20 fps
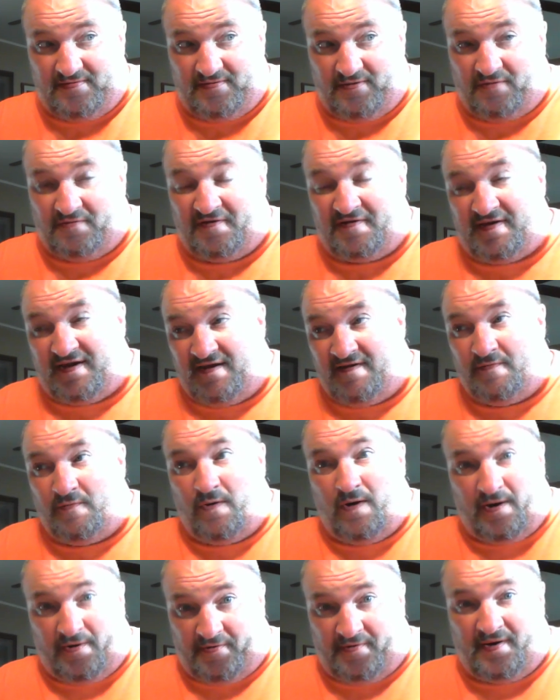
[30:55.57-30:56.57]
or it's getting
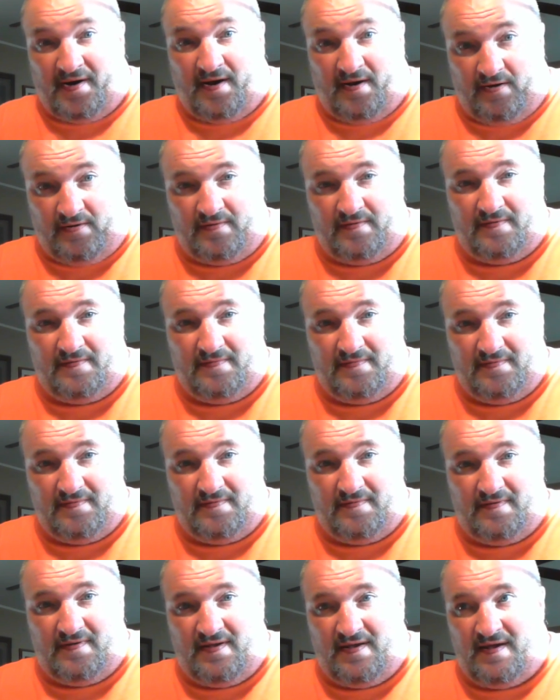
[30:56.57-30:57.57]
watered down.
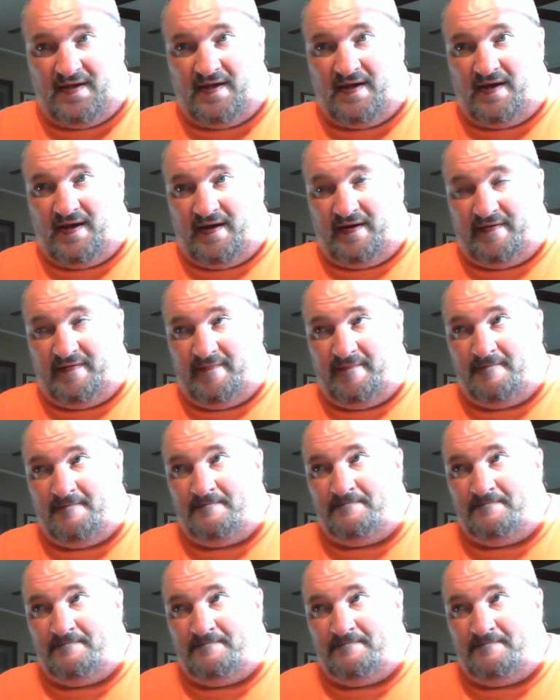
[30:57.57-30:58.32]
And